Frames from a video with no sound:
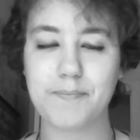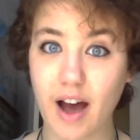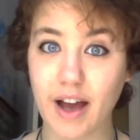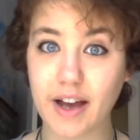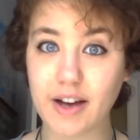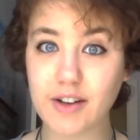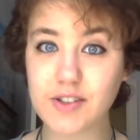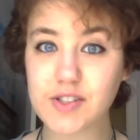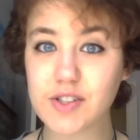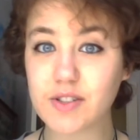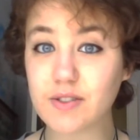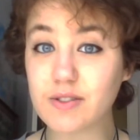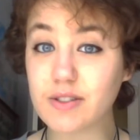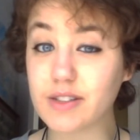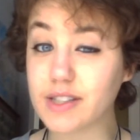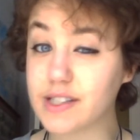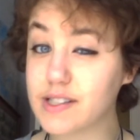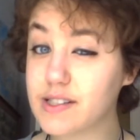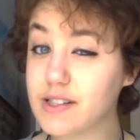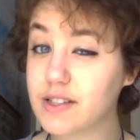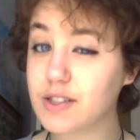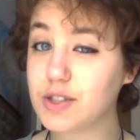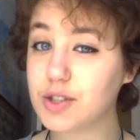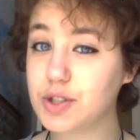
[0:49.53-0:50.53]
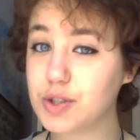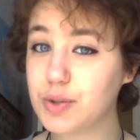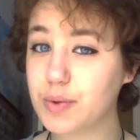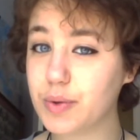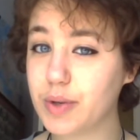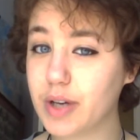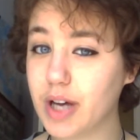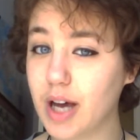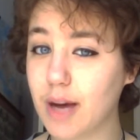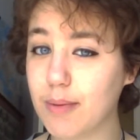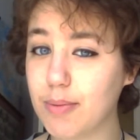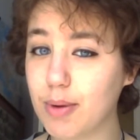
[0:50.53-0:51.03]
I also listened to
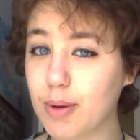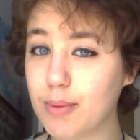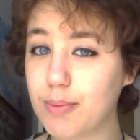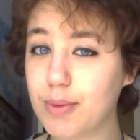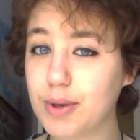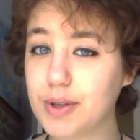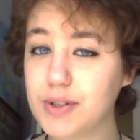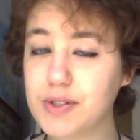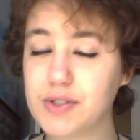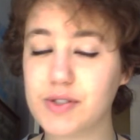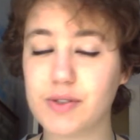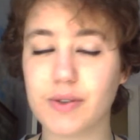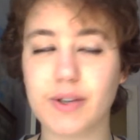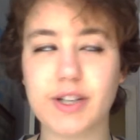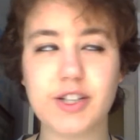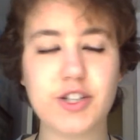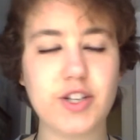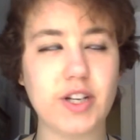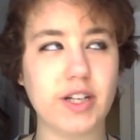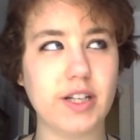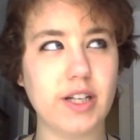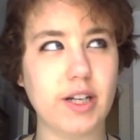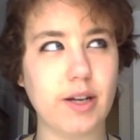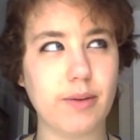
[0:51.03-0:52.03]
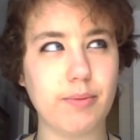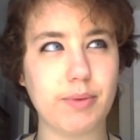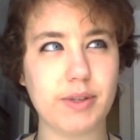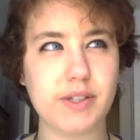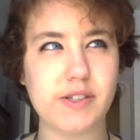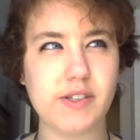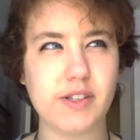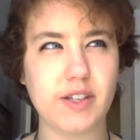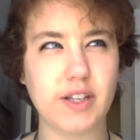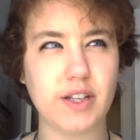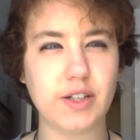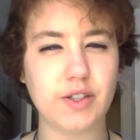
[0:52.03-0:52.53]
a couple books, so I actually ended up
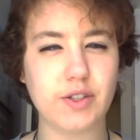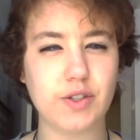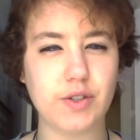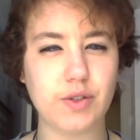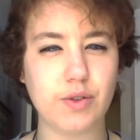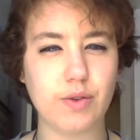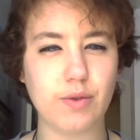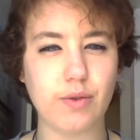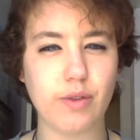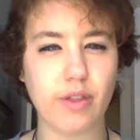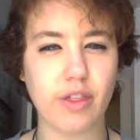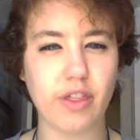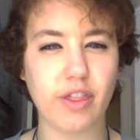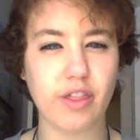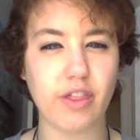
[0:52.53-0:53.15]
listening to